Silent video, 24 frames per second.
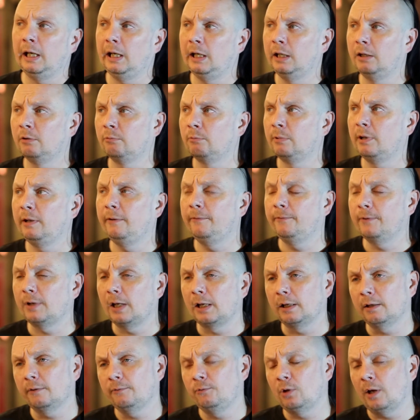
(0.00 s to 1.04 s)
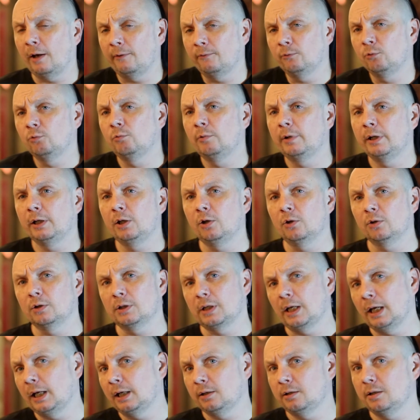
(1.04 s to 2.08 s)
In a reef tank, if you haven't already got
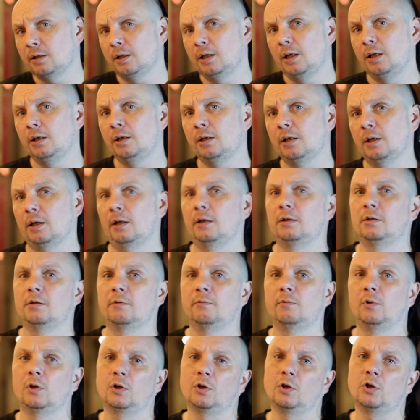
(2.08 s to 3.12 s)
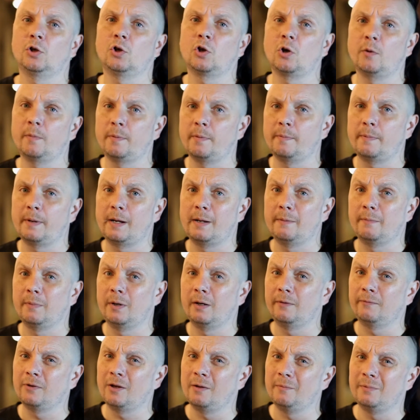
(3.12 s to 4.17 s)
tangs in there, you could add something like a copper band
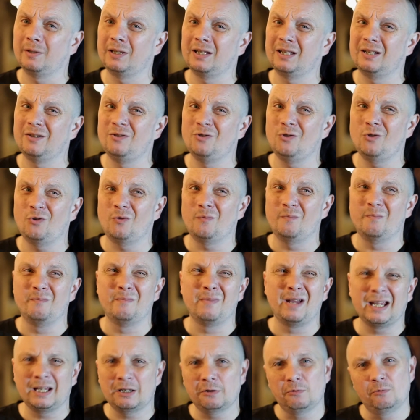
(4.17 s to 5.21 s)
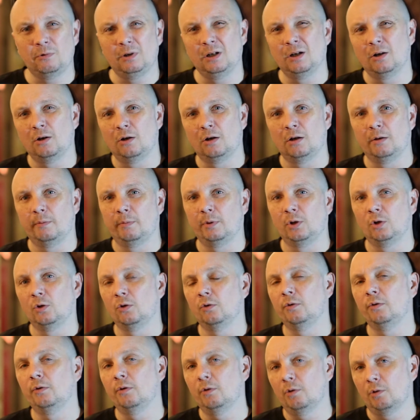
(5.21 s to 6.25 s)
butterfly, but they're not mega reliable
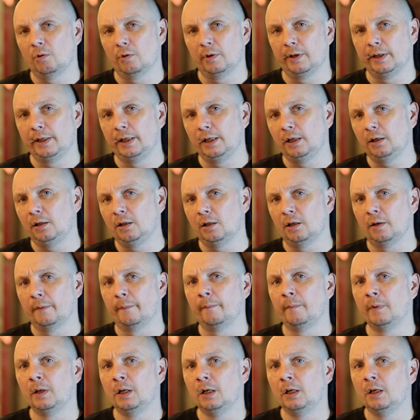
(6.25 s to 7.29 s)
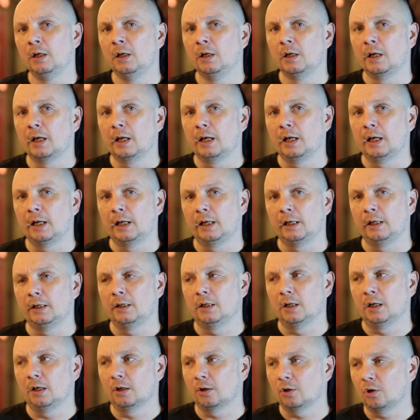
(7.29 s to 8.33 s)
on eating them, and
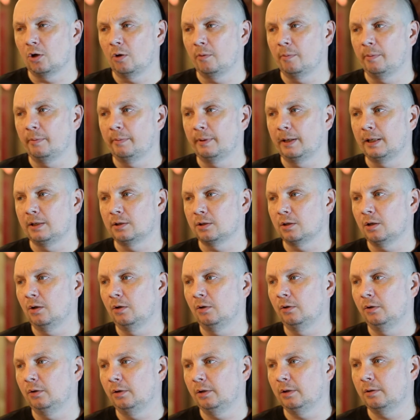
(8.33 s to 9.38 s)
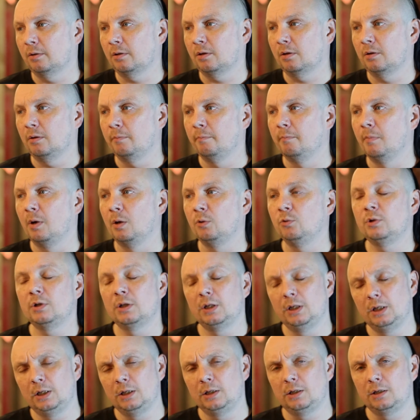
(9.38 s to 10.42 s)
copper bands aren't the most
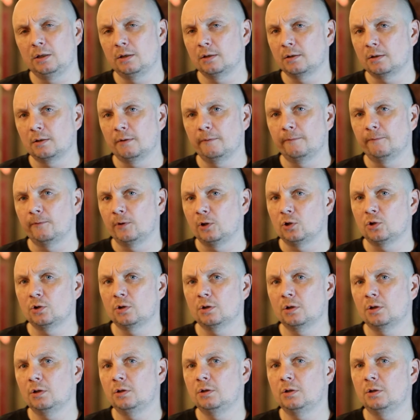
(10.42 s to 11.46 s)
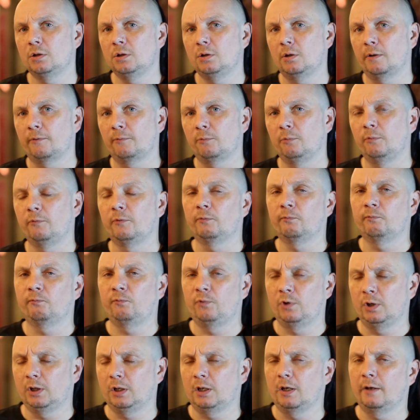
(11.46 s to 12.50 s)
easiest to fish because you have to be
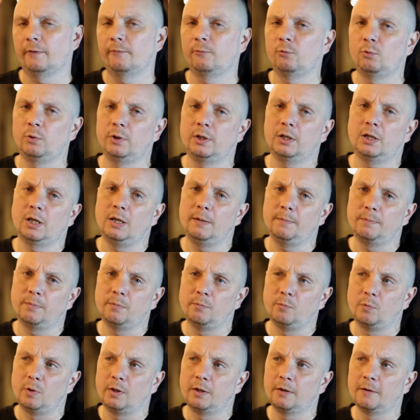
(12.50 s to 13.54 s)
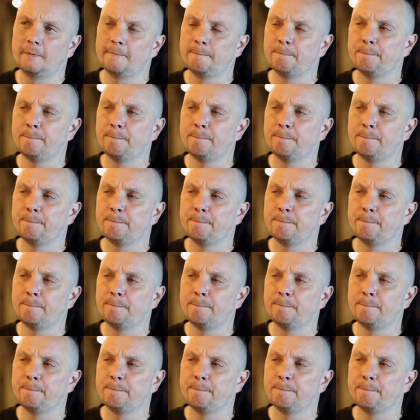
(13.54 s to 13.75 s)
very careful what you keep them with.